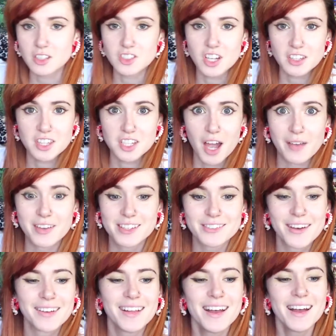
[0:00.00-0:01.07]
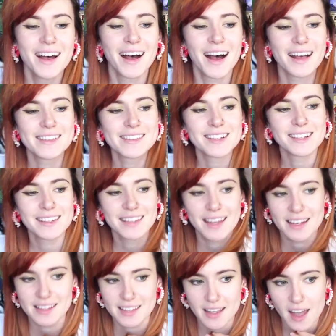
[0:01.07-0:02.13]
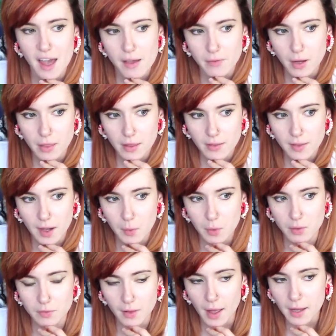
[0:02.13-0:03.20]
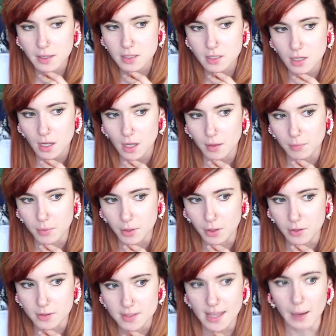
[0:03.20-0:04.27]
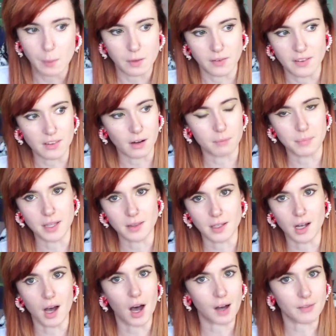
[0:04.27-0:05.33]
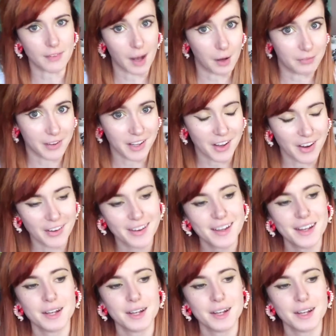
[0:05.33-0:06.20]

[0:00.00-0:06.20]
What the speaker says: to check the time as well, I still didn't get to say everything that I would have liked, because that would have ended up being like a half-hour video,